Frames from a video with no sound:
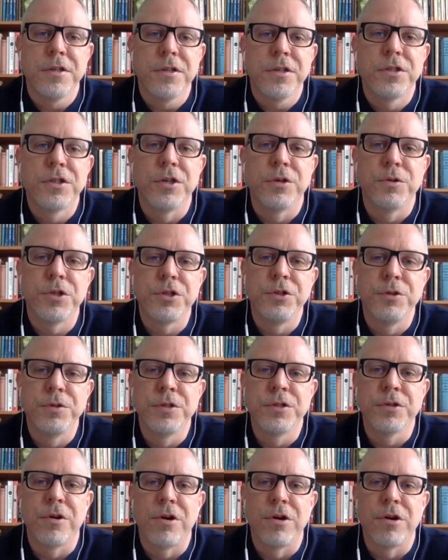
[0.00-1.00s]
So students
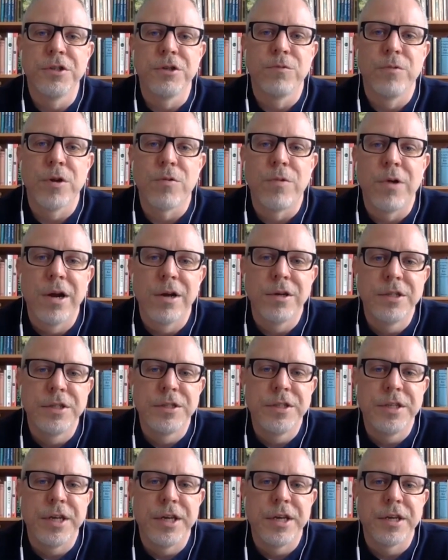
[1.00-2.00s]
are also required to
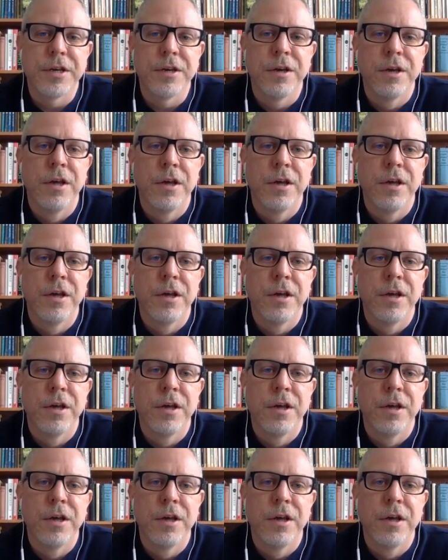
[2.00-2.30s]
take